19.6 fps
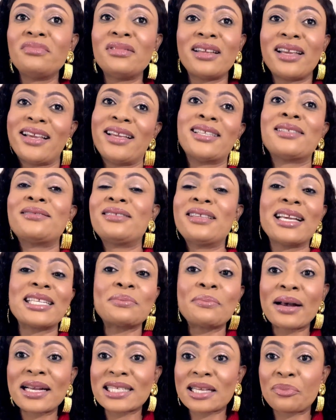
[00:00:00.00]
it's
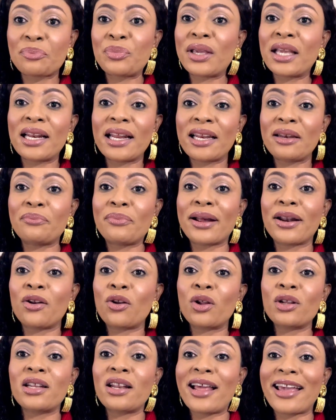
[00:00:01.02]
just mass appealing, but
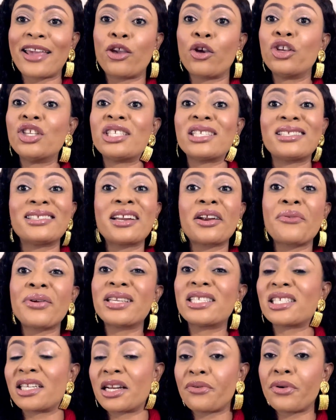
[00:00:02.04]
not like your
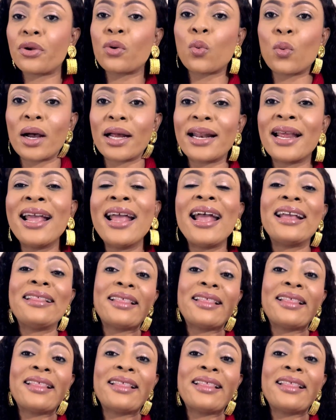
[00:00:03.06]
generic one.